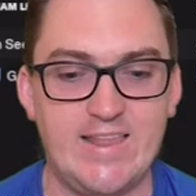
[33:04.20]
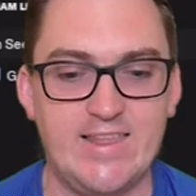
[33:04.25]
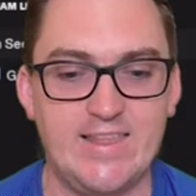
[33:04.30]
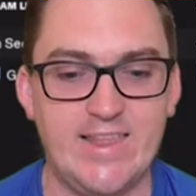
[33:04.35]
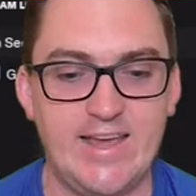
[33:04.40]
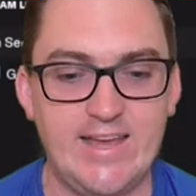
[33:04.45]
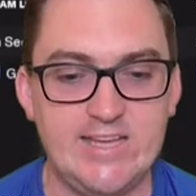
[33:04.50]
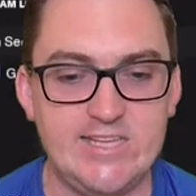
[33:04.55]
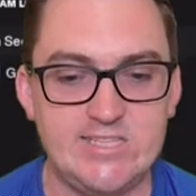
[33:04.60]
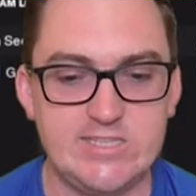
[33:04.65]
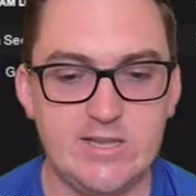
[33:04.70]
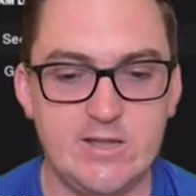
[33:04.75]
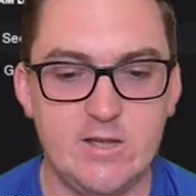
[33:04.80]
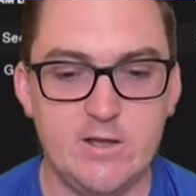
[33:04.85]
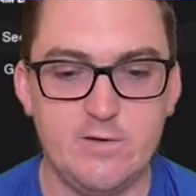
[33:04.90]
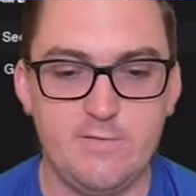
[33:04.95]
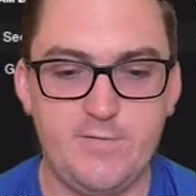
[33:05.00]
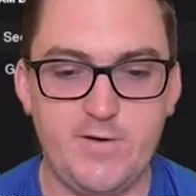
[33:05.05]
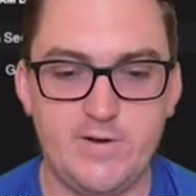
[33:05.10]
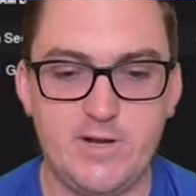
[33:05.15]
at least
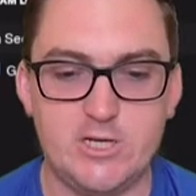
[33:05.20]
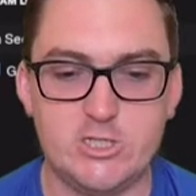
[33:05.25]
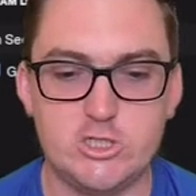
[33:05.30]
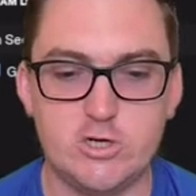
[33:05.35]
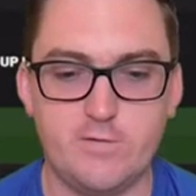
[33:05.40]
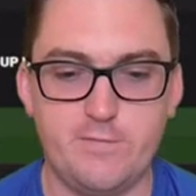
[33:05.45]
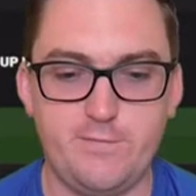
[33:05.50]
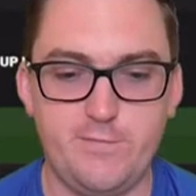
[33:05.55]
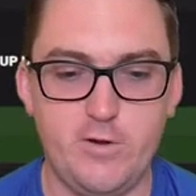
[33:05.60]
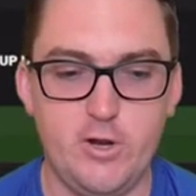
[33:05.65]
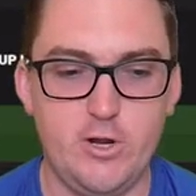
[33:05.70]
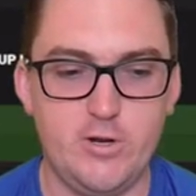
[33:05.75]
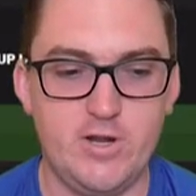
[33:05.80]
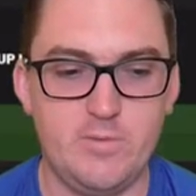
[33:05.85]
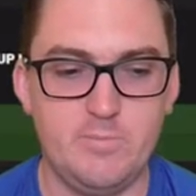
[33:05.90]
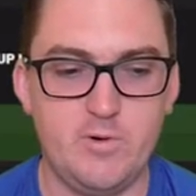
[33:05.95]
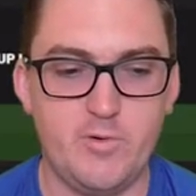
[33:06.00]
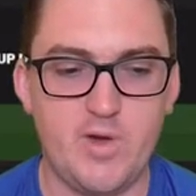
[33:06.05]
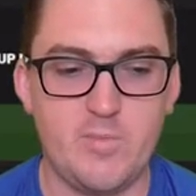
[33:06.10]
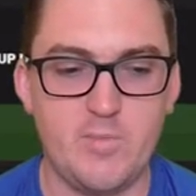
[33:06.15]
finish third
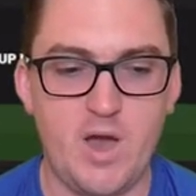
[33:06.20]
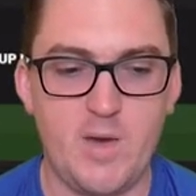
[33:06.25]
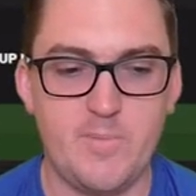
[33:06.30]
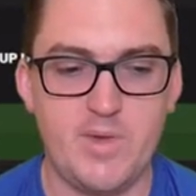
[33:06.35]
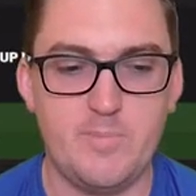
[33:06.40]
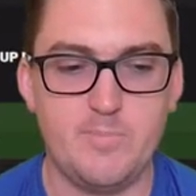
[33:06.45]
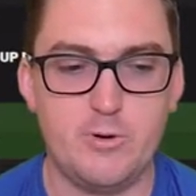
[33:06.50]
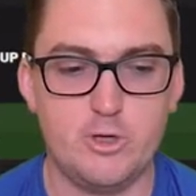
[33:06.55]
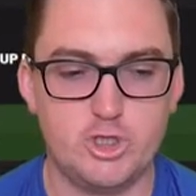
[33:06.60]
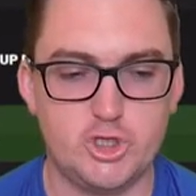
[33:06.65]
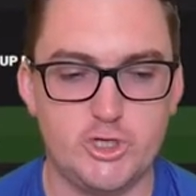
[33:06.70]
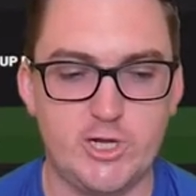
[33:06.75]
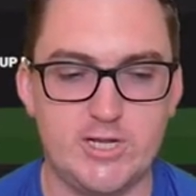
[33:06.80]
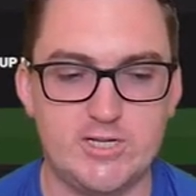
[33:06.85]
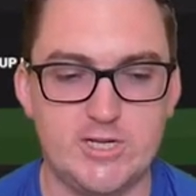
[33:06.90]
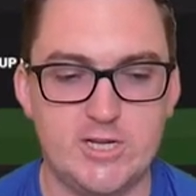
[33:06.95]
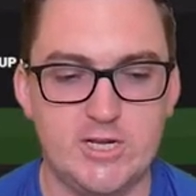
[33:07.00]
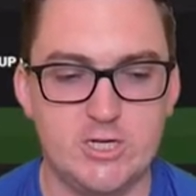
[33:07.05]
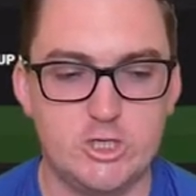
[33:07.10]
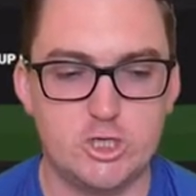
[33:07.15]
in, but we might be pushing
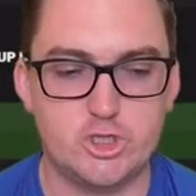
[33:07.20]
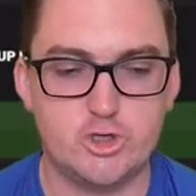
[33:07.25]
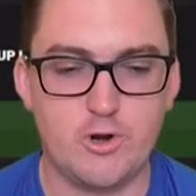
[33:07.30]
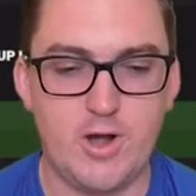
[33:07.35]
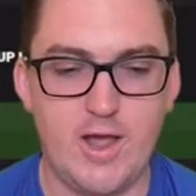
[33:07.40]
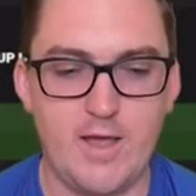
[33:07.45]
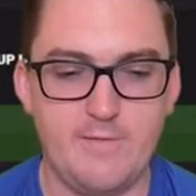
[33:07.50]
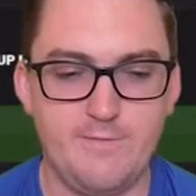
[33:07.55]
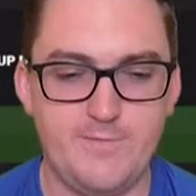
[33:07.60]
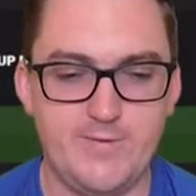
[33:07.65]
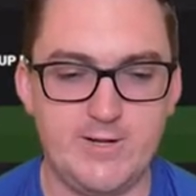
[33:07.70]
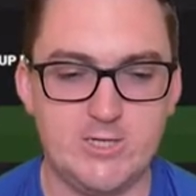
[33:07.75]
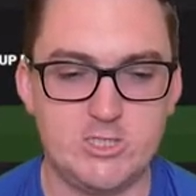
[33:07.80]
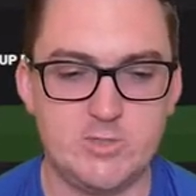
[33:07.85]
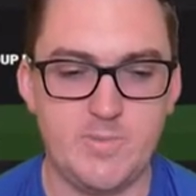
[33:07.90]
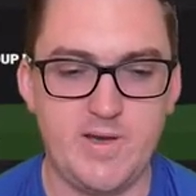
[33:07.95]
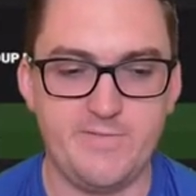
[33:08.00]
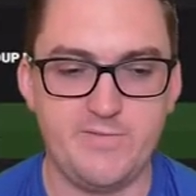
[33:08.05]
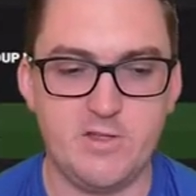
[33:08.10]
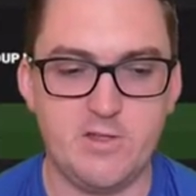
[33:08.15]
it to try and finish
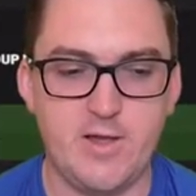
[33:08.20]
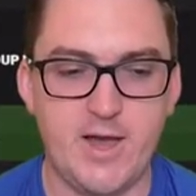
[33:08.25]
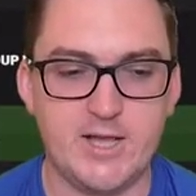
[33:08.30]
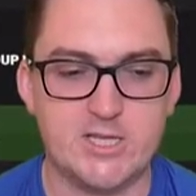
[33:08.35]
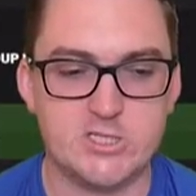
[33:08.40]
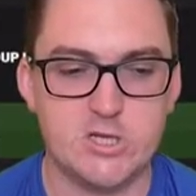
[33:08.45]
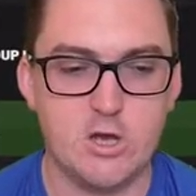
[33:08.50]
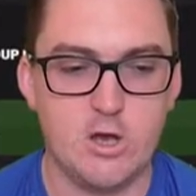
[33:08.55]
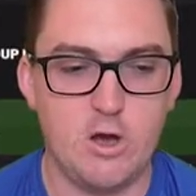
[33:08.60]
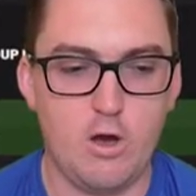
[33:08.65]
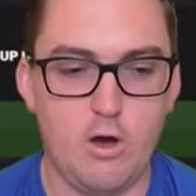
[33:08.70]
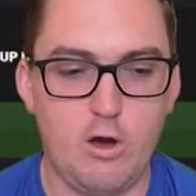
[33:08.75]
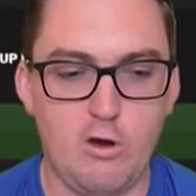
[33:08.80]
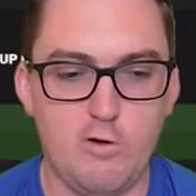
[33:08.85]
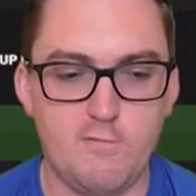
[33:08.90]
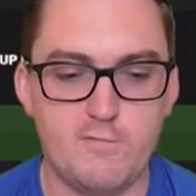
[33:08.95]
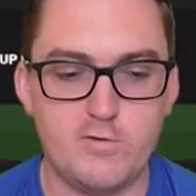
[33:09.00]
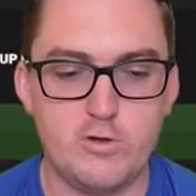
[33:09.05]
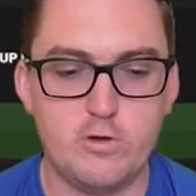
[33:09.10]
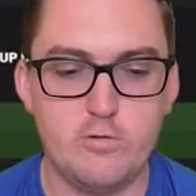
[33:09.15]
above the likes
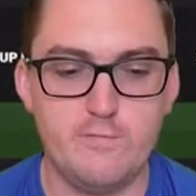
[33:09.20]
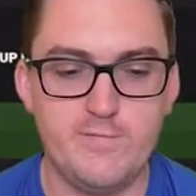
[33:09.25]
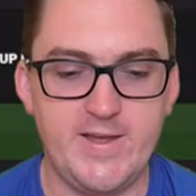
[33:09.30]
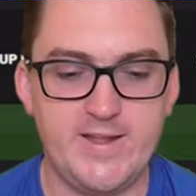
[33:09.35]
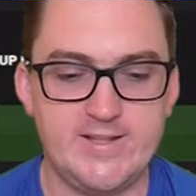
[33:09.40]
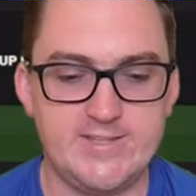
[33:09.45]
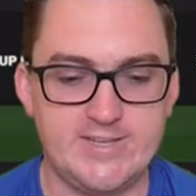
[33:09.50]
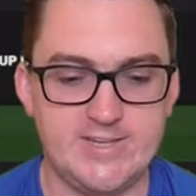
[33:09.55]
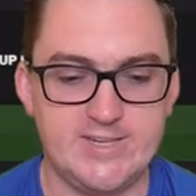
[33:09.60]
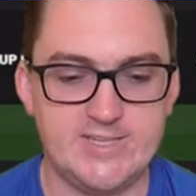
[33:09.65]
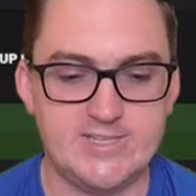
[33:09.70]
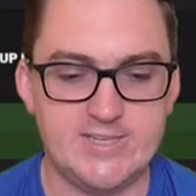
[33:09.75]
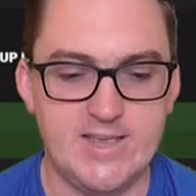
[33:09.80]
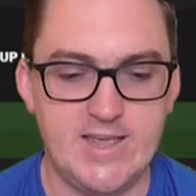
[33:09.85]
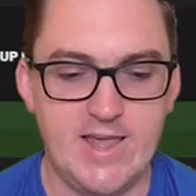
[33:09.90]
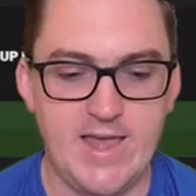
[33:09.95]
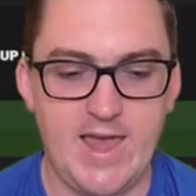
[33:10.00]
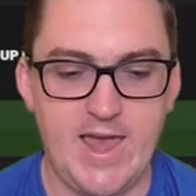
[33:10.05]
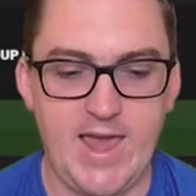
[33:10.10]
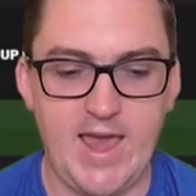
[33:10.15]
of Juventus
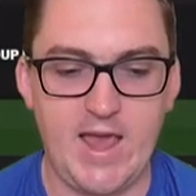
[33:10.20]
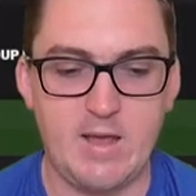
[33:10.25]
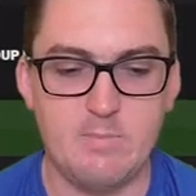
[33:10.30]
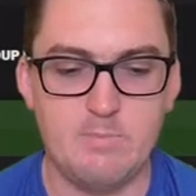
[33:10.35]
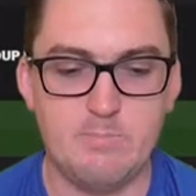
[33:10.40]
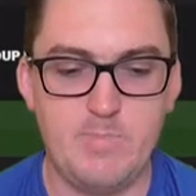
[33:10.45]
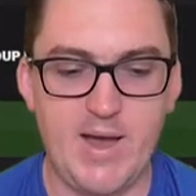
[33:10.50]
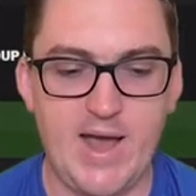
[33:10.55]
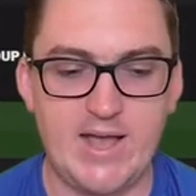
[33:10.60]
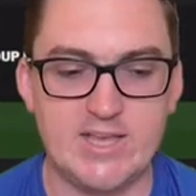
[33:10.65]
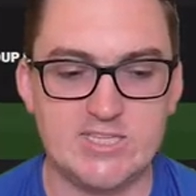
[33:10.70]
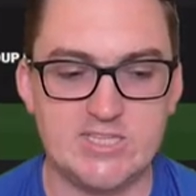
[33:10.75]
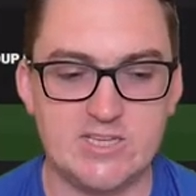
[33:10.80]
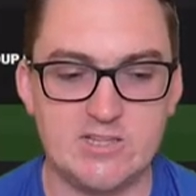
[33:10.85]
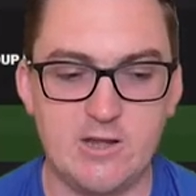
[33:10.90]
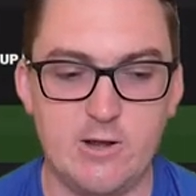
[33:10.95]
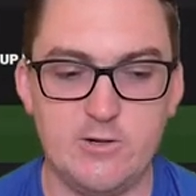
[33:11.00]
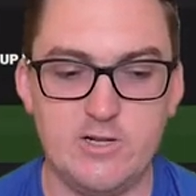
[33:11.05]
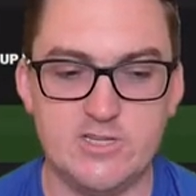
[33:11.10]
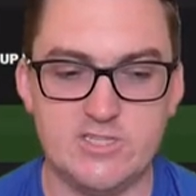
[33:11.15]
and
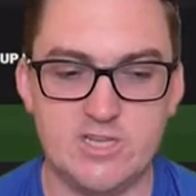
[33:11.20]
Barcelona.